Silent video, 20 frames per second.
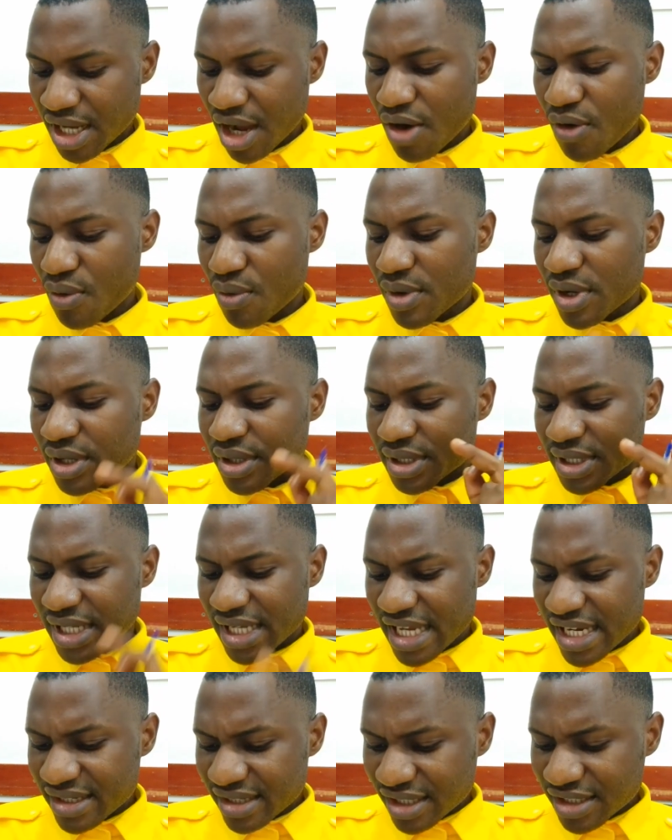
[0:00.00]
Now,
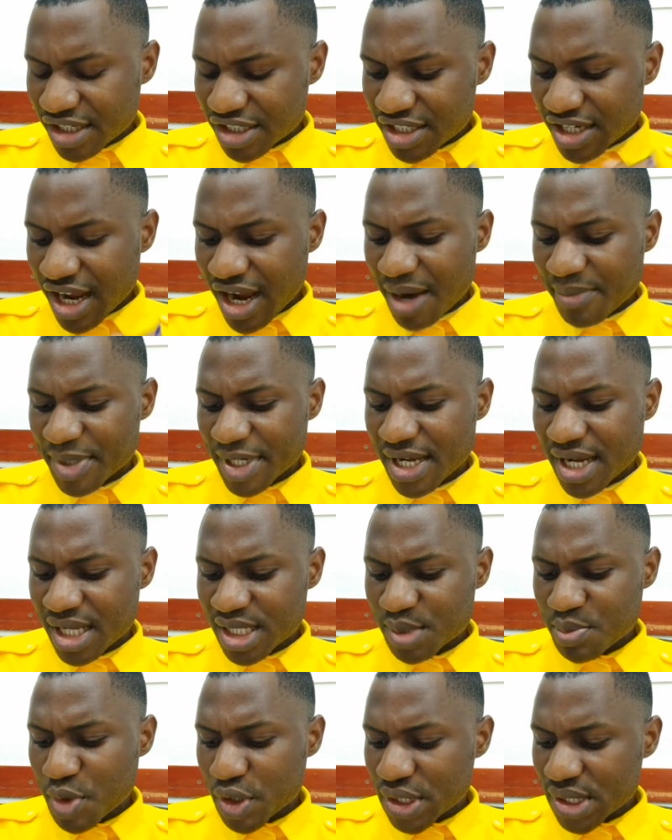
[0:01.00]
the international
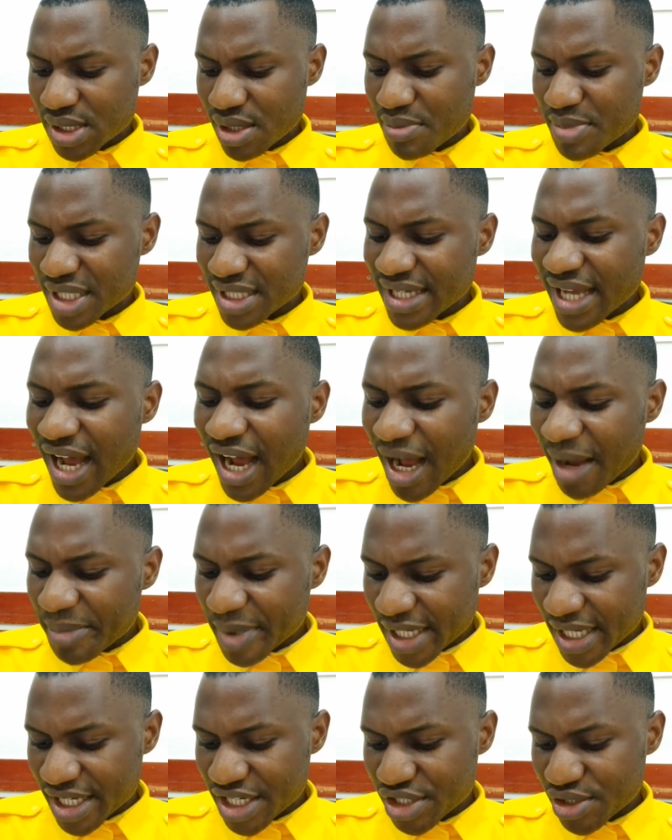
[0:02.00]
applicants must submit their
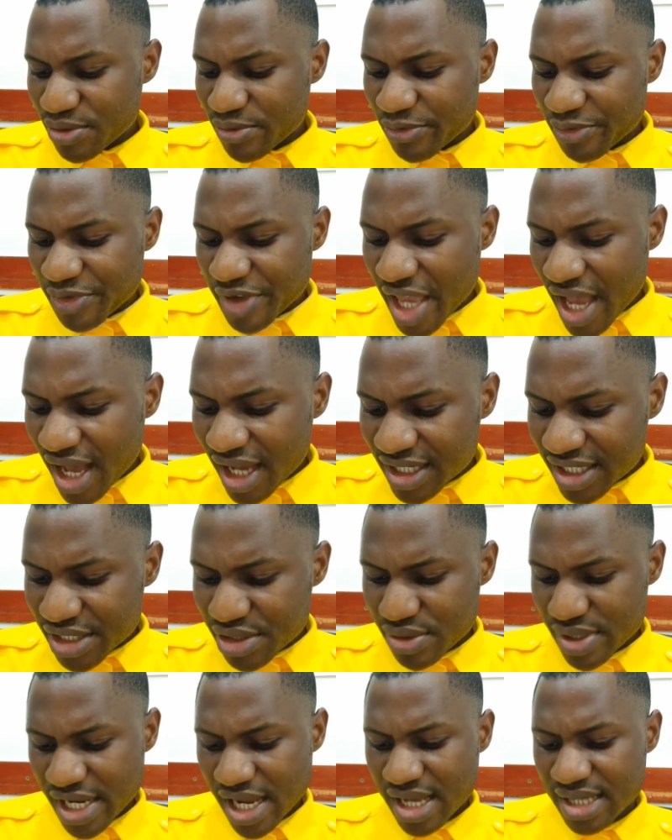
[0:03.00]
application via the
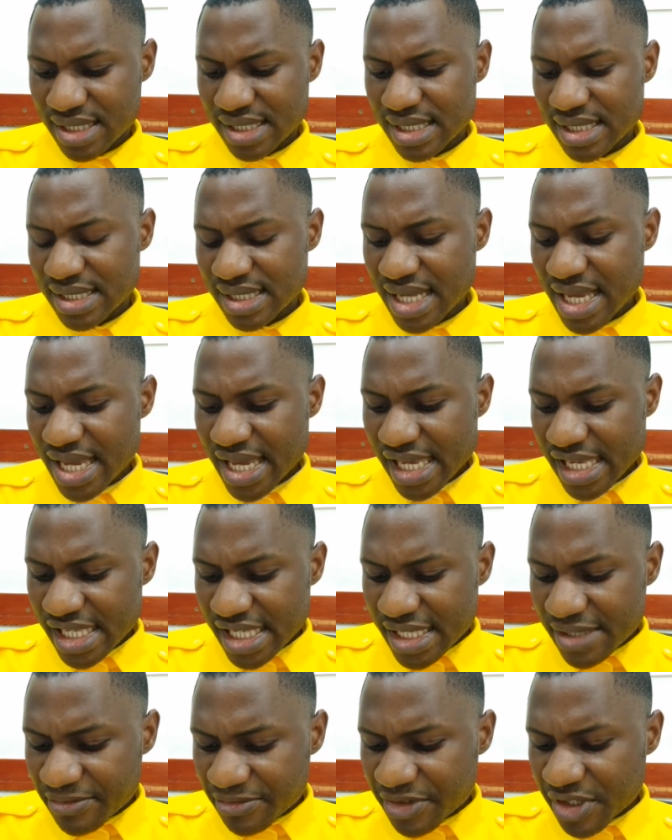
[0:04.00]
UniAssist
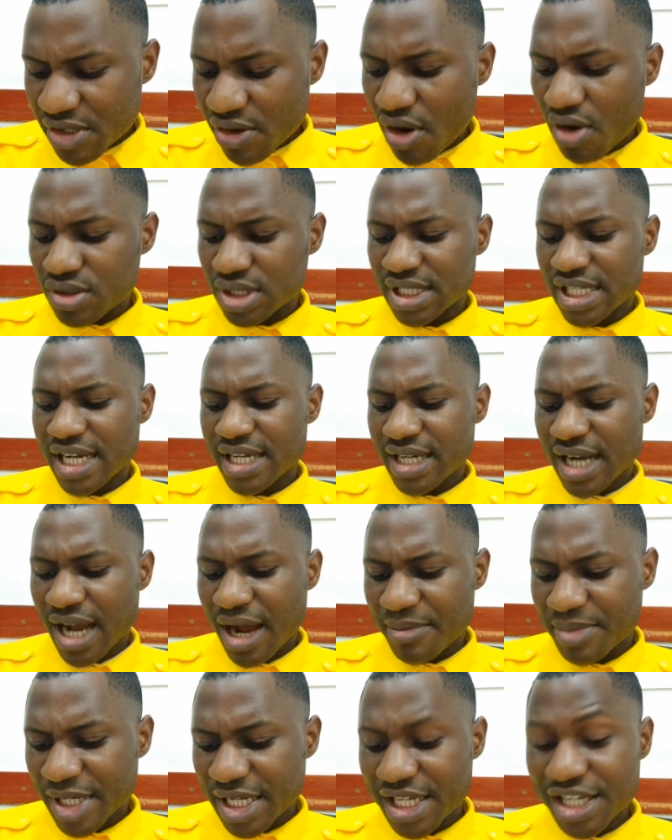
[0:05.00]
EV online
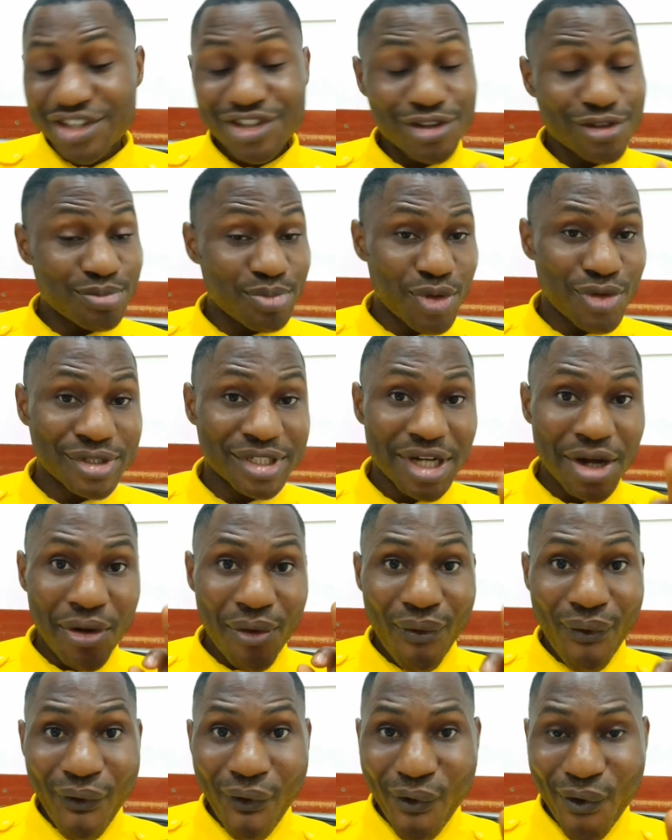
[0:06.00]
application
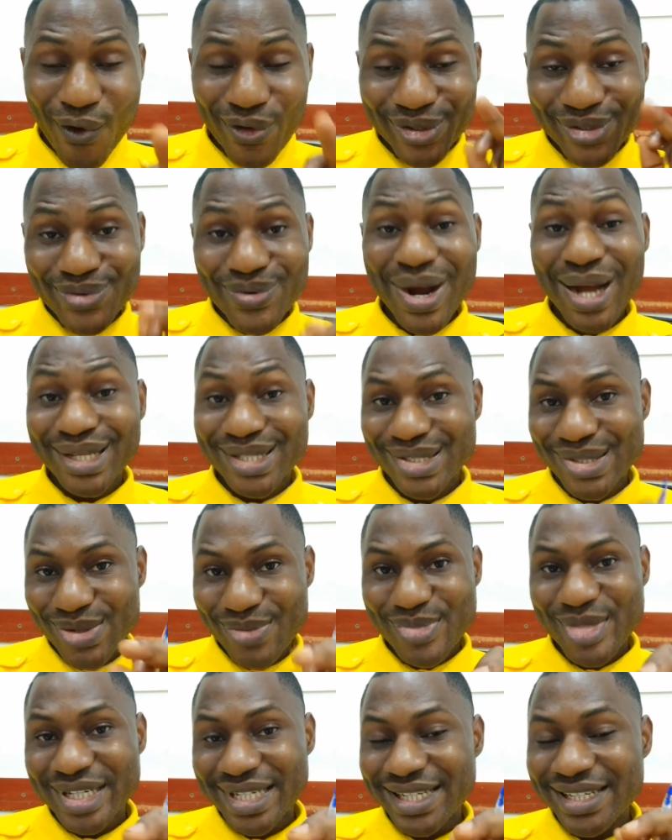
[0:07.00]
portal, or you are
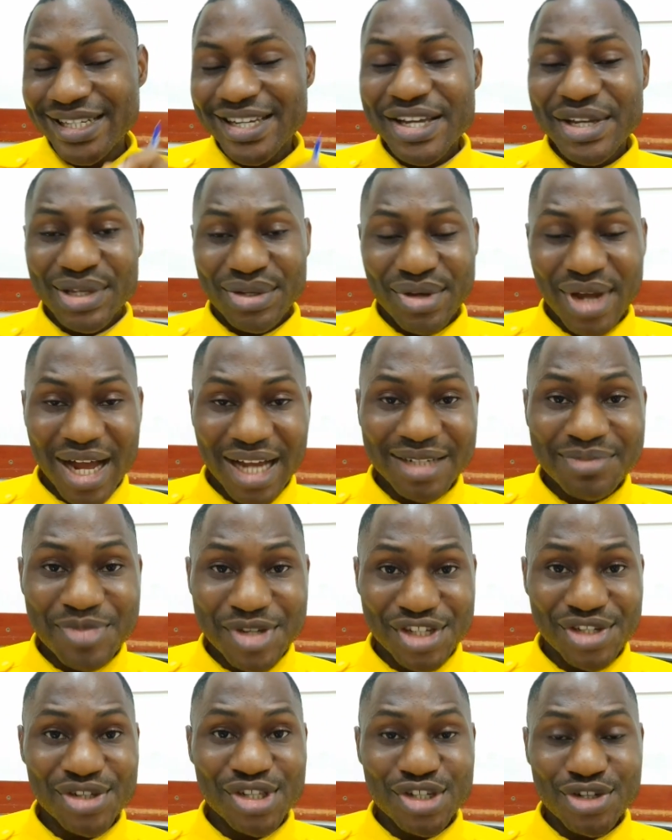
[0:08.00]
submitting your
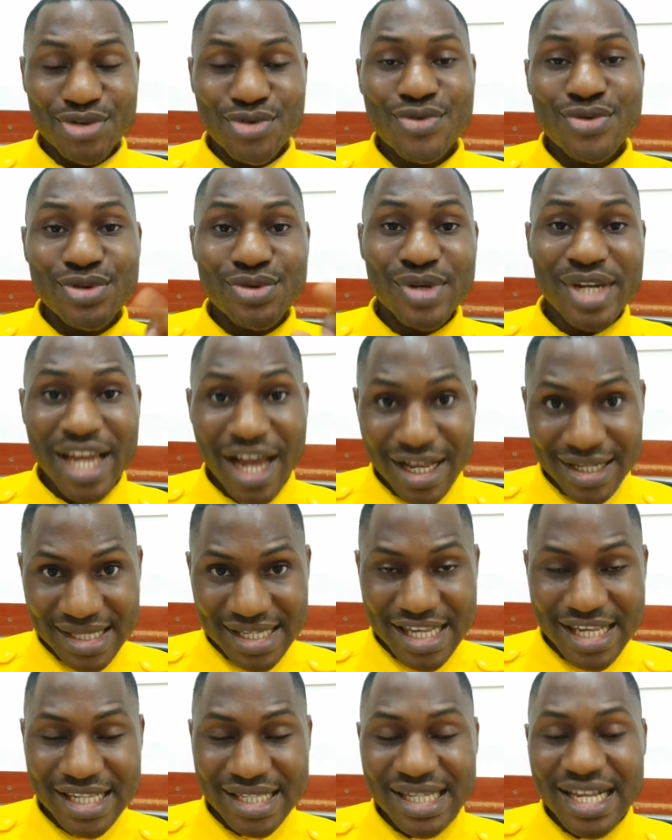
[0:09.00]
admissions through
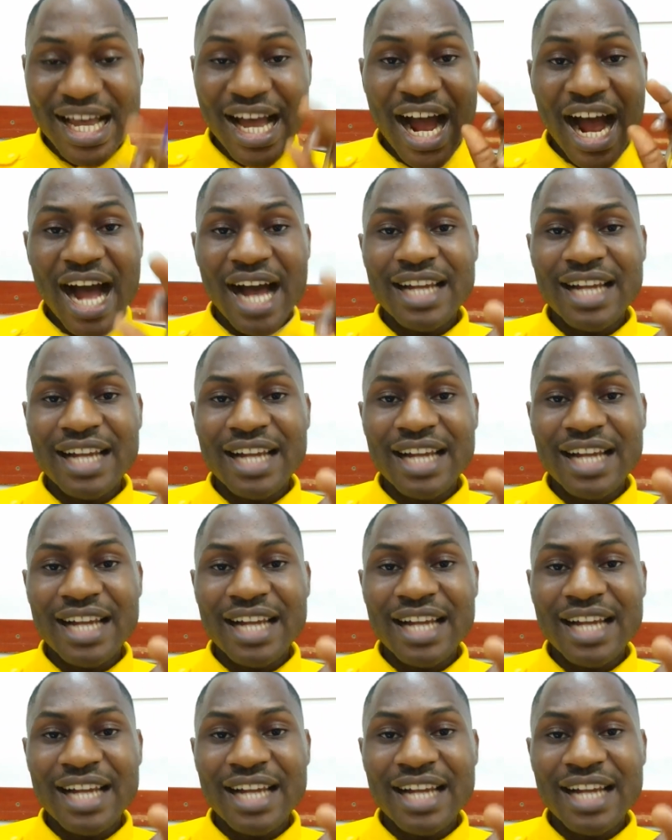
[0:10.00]
UniAssist.